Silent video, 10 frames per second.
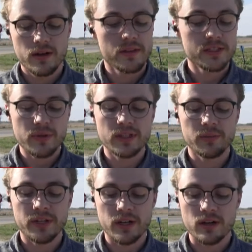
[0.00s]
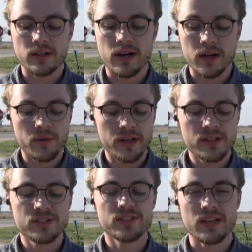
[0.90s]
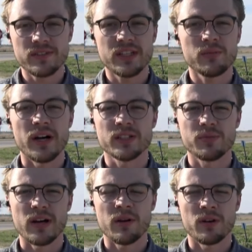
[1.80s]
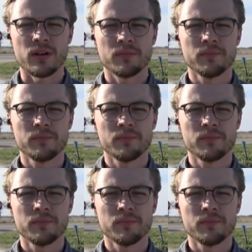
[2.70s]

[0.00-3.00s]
The speed limit here on the highway is 70 miles per hour.